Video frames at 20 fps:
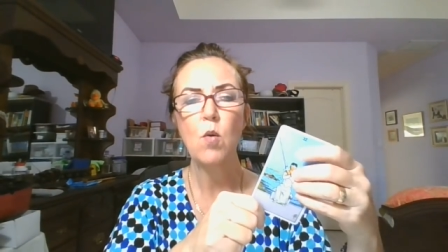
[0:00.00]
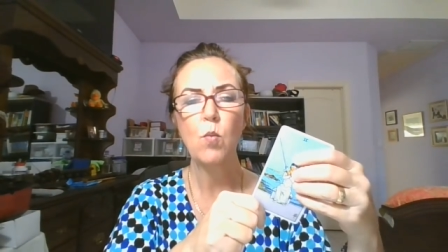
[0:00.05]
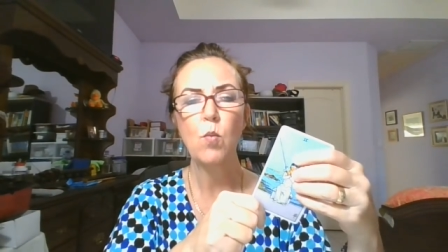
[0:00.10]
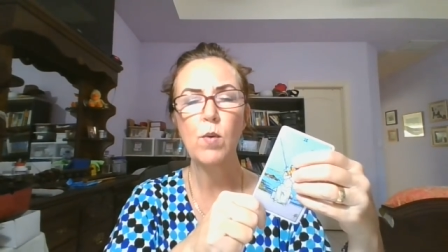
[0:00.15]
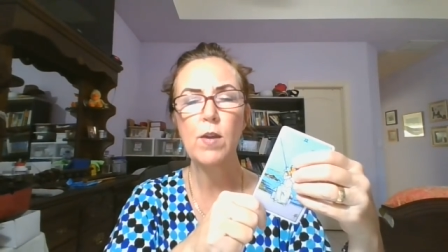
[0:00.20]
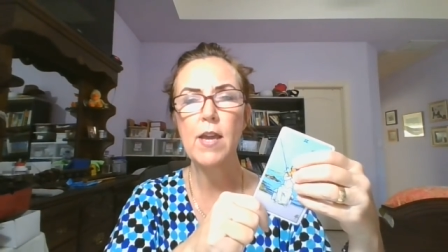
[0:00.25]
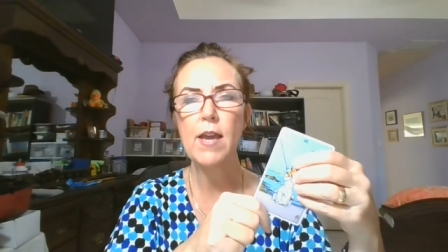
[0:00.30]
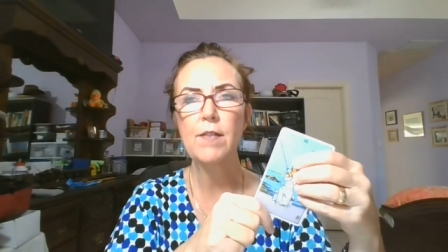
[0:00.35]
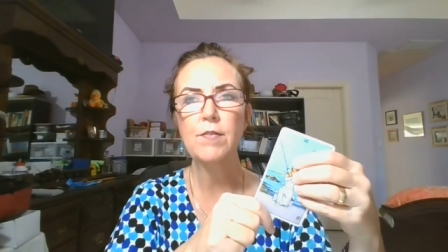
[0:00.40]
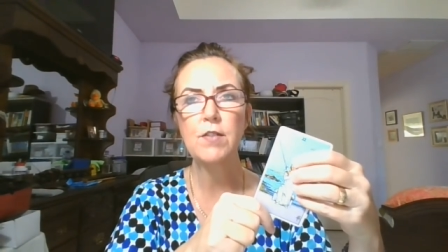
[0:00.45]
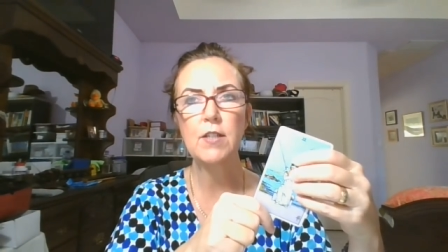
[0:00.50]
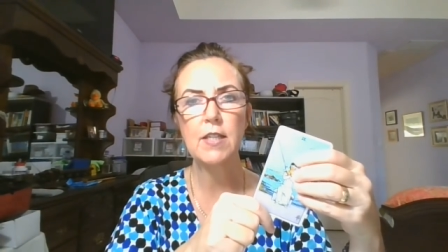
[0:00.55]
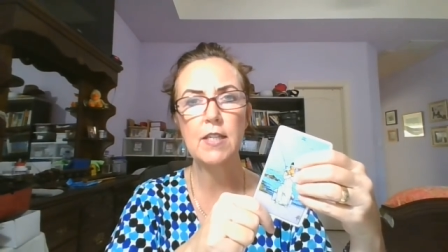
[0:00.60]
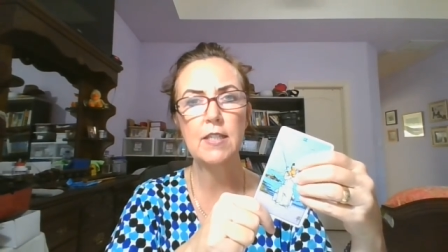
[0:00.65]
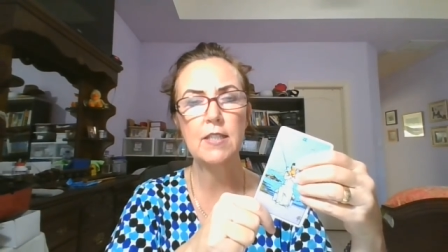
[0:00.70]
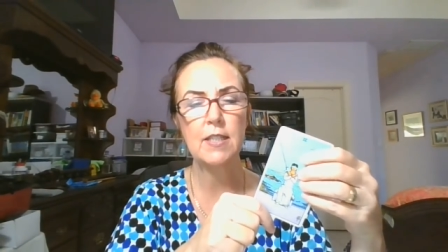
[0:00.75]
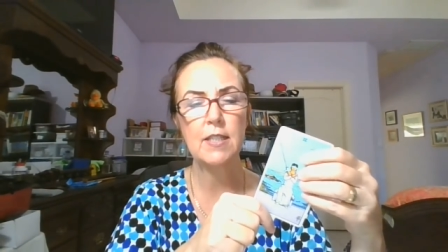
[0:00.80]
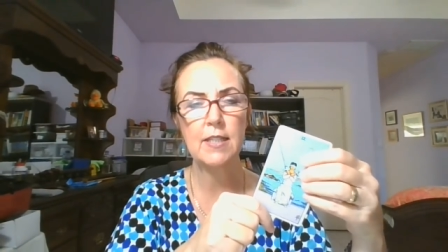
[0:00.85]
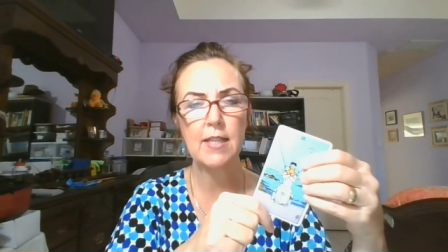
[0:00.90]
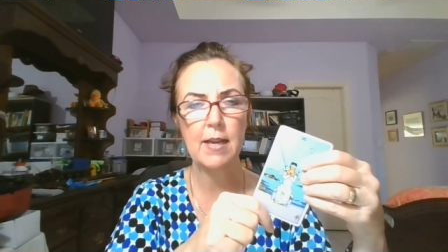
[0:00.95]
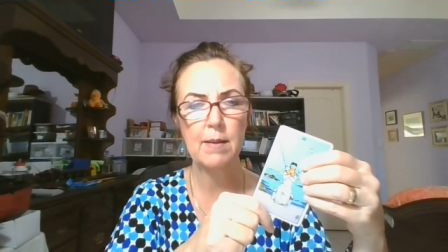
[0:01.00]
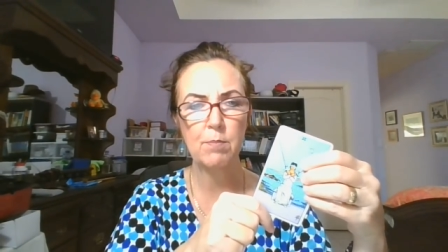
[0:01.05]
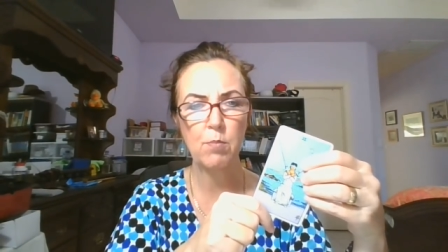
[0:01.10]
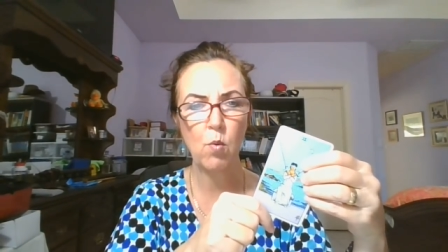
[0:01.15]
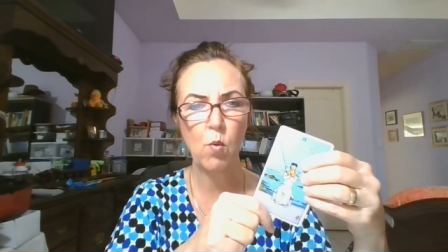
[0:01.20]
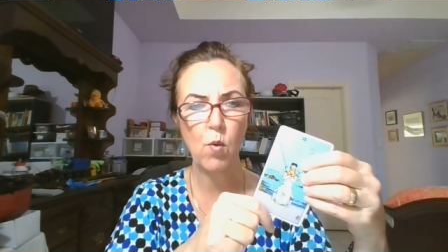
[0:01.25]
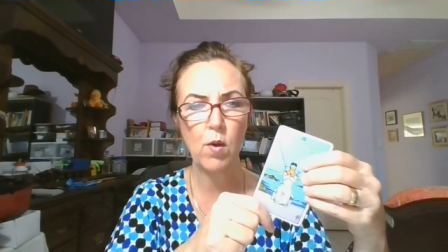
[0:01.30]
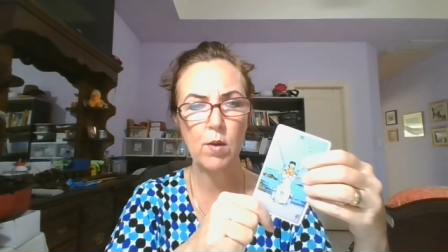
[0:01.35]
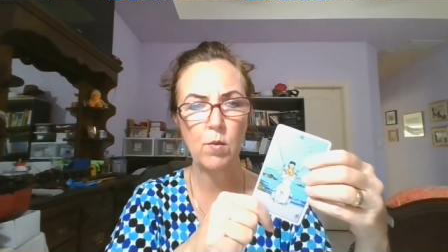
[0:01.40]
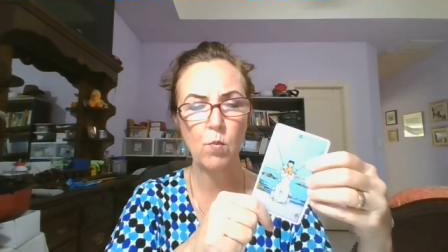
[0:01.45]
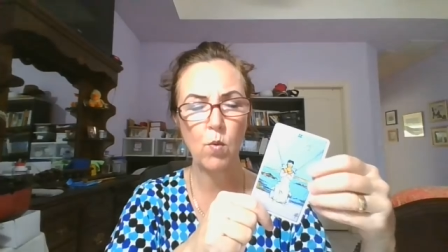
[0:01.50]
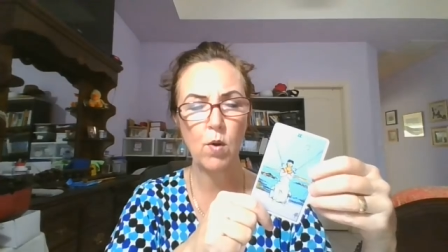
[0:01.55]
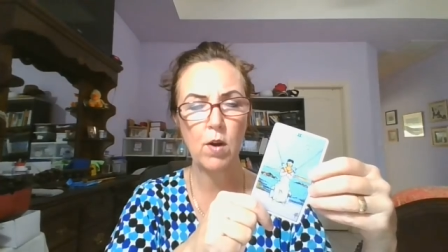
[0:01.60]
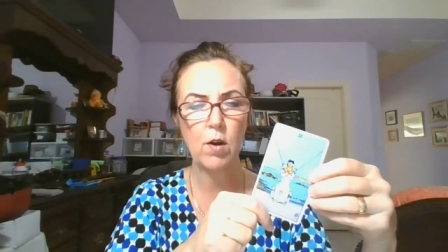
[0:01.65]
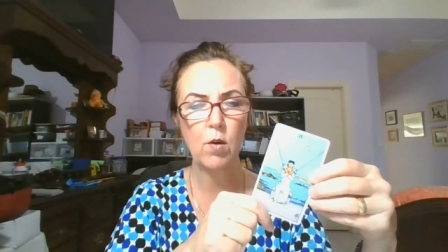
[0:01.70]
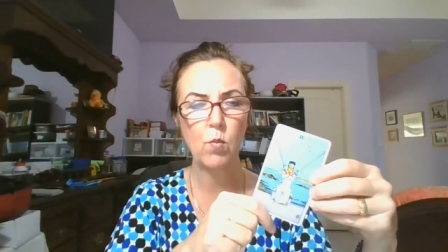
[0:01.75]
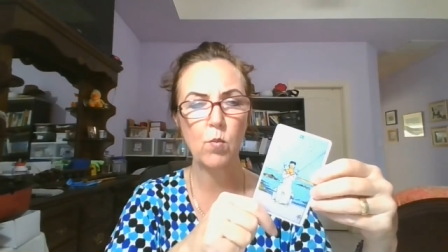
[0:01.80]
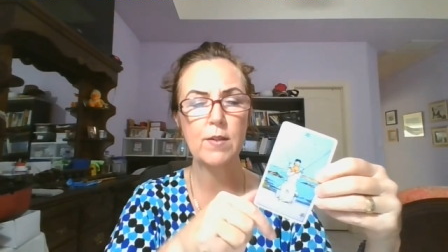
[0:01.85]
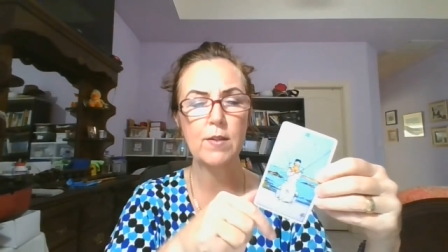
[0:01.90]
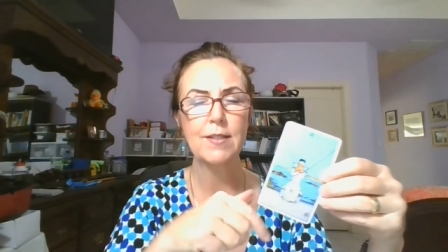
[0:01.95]
We have to get to that point
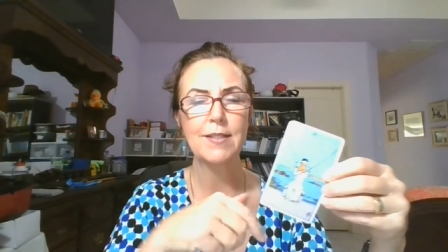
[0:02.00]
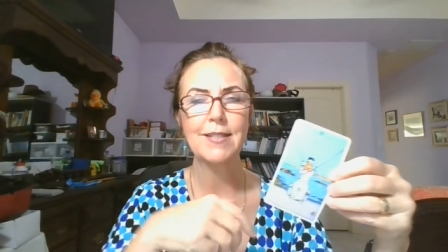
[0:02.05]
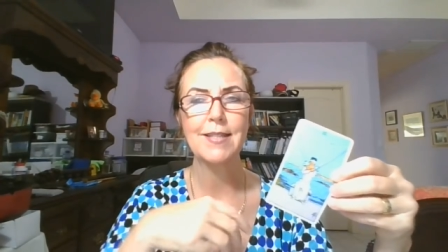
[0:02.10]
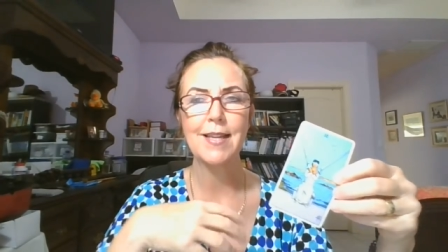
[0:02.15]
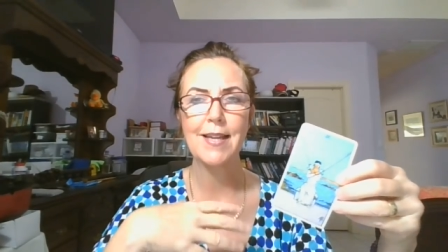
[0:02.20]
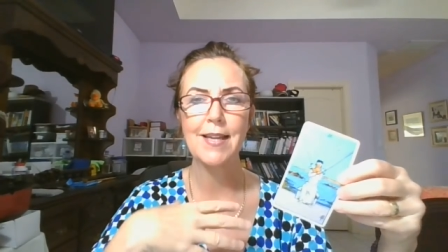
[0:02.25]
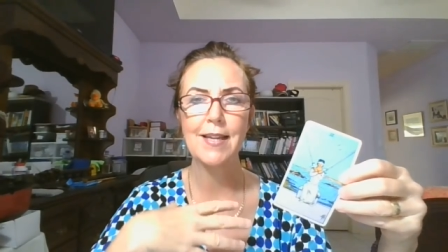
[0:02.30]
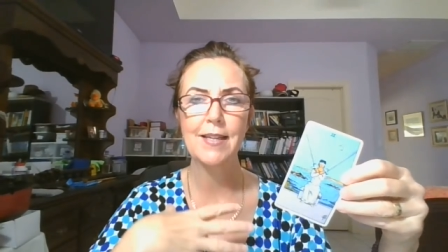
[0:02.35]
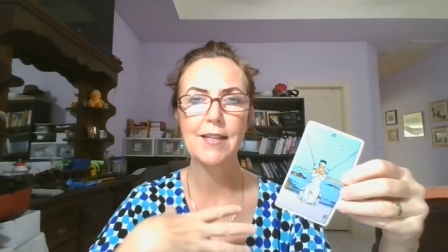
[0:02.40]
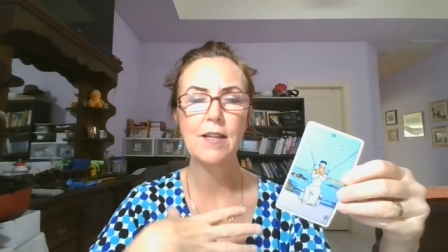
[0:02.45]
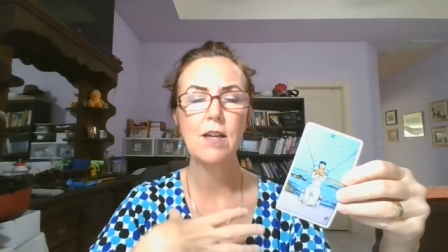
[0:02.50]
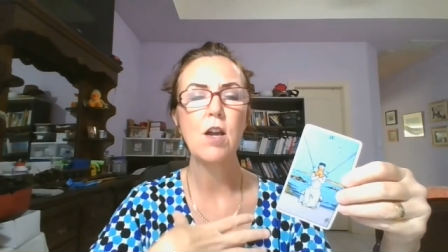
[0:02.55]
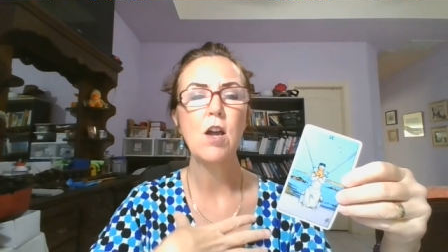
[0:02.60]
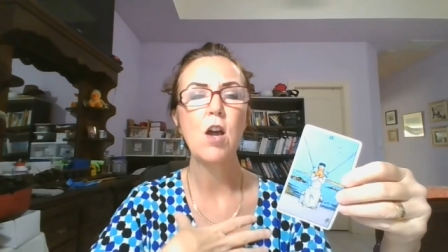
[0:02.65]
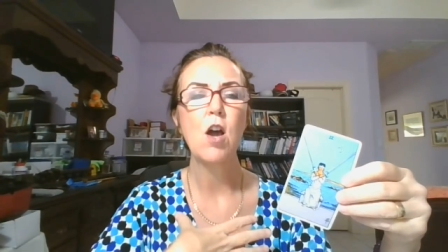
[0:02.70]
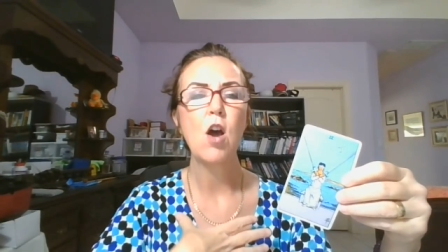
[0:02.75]
where we say,